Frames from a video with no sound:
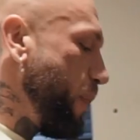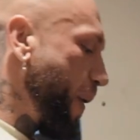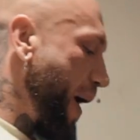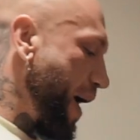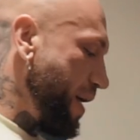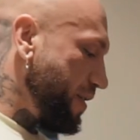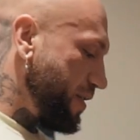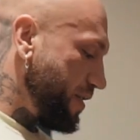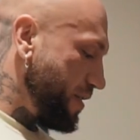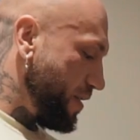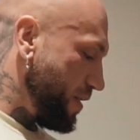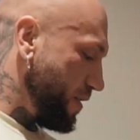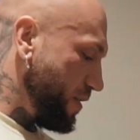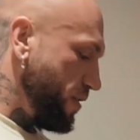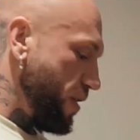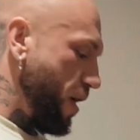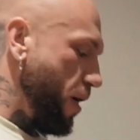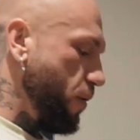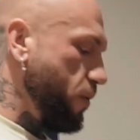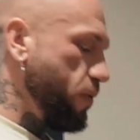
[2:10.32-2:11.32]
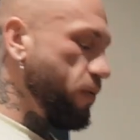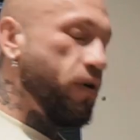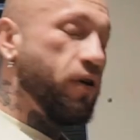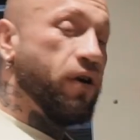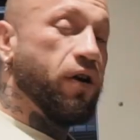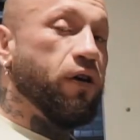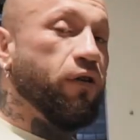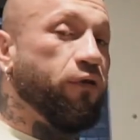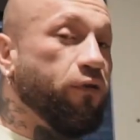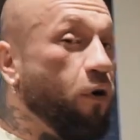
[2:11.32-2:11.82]
a paste, so
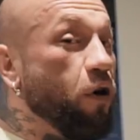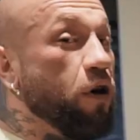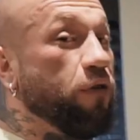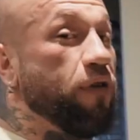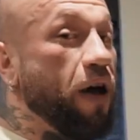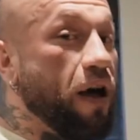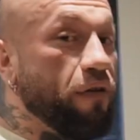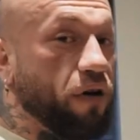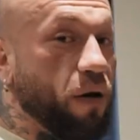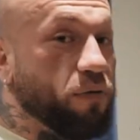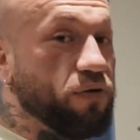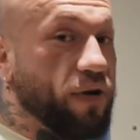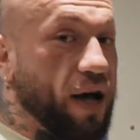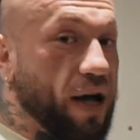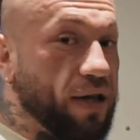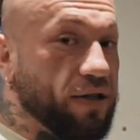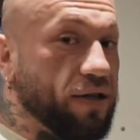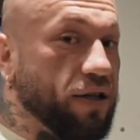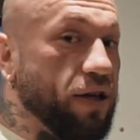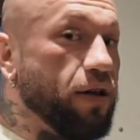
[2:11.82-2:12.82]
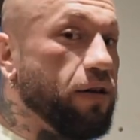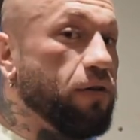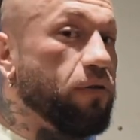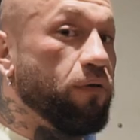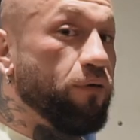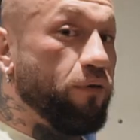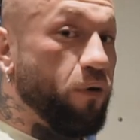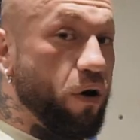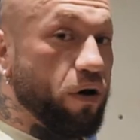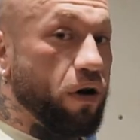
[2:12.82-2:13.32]
45 grams of isolate,
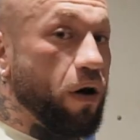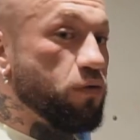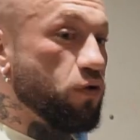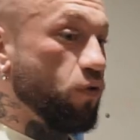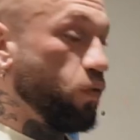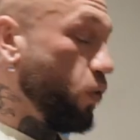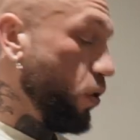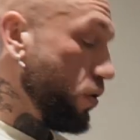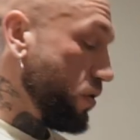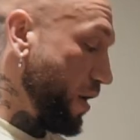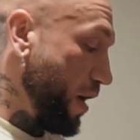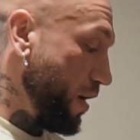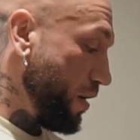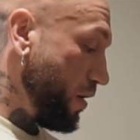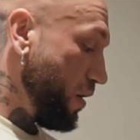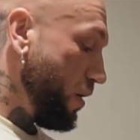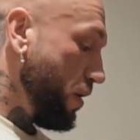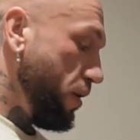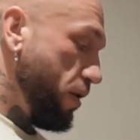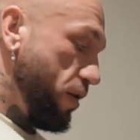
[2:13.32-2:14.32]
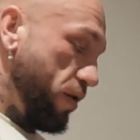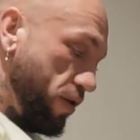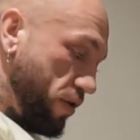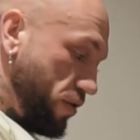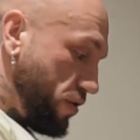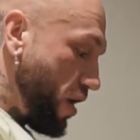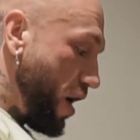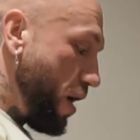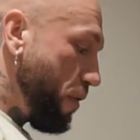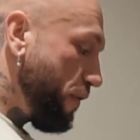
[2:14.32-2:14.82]
40 grams of water.
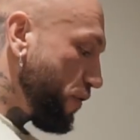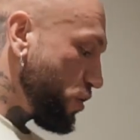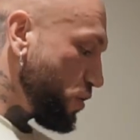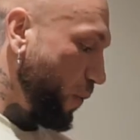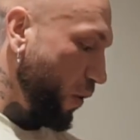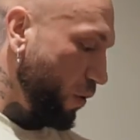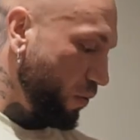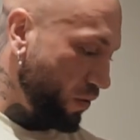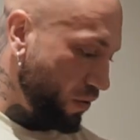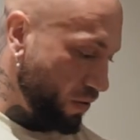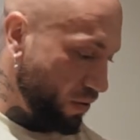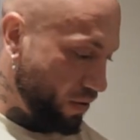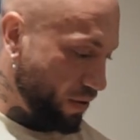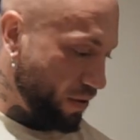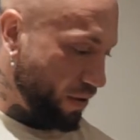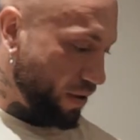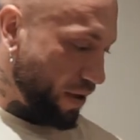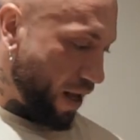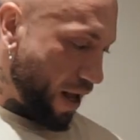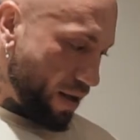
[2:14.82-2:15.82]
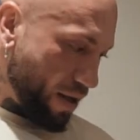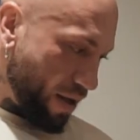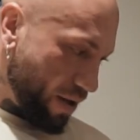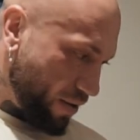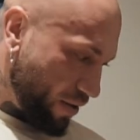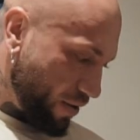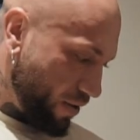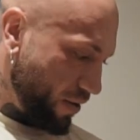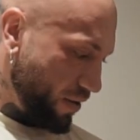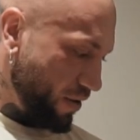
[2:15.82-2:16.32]
Stir it with a spoon like
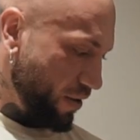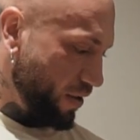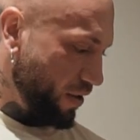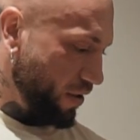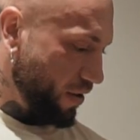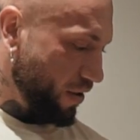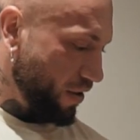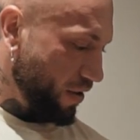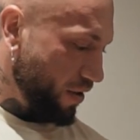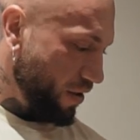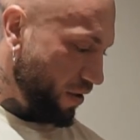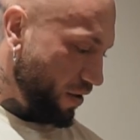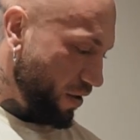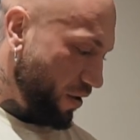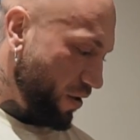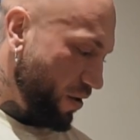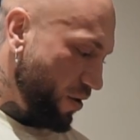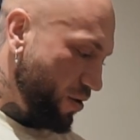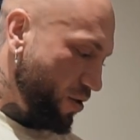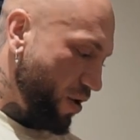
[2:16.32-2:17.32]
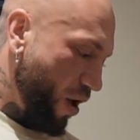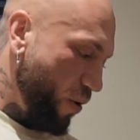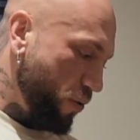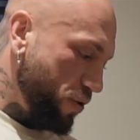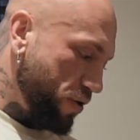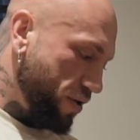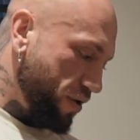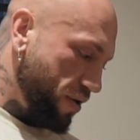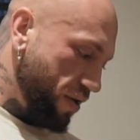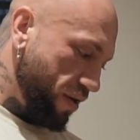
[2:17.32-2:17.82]
this. You
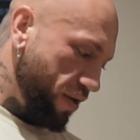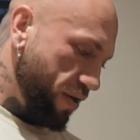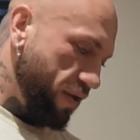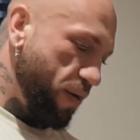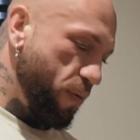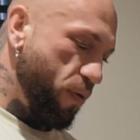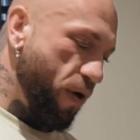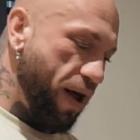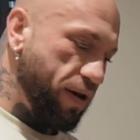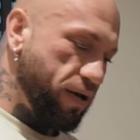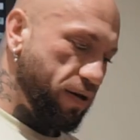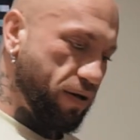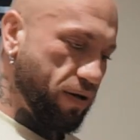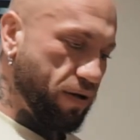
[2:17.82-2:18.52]
toast the bread.